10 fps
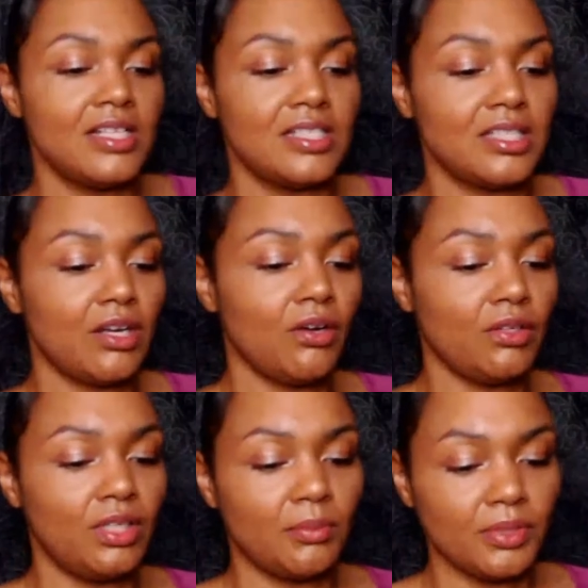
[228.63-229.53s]
So
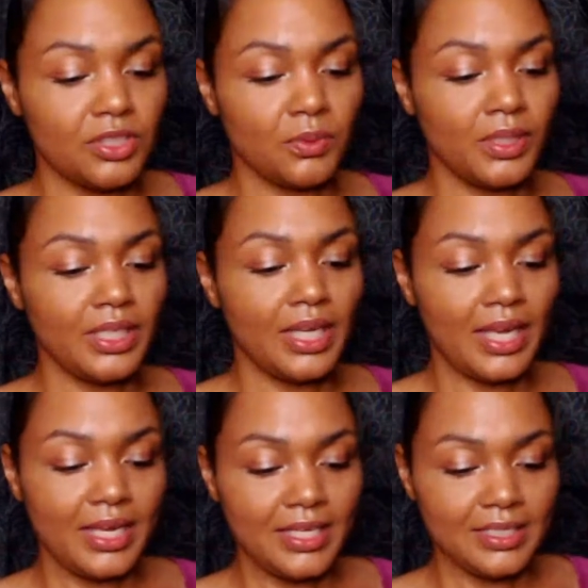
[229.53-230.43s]
number
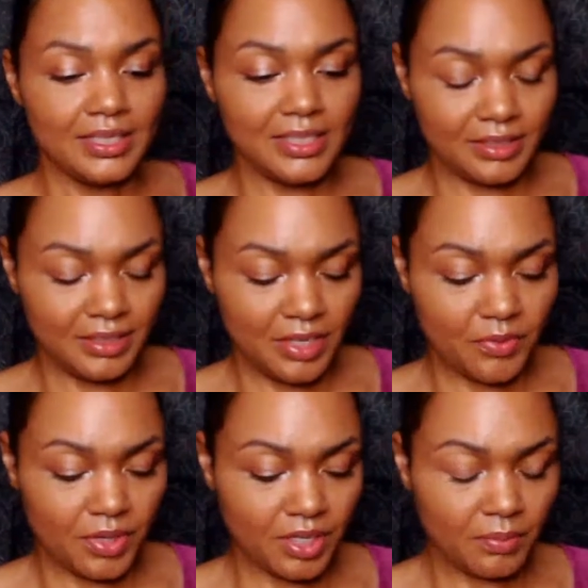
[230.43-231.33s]
28, and
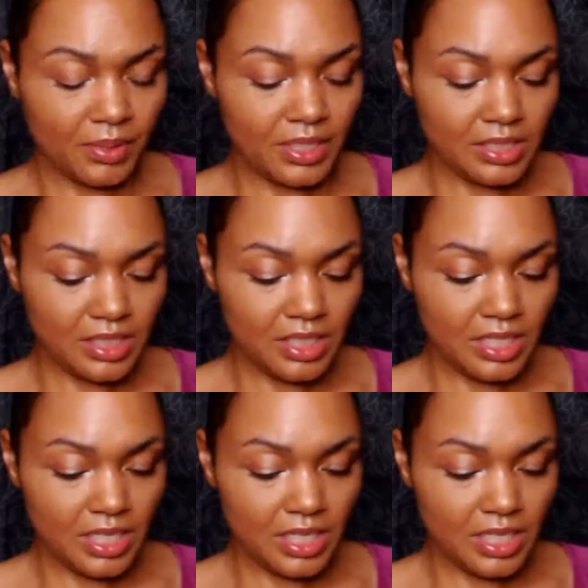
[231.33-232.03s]
we're going to place it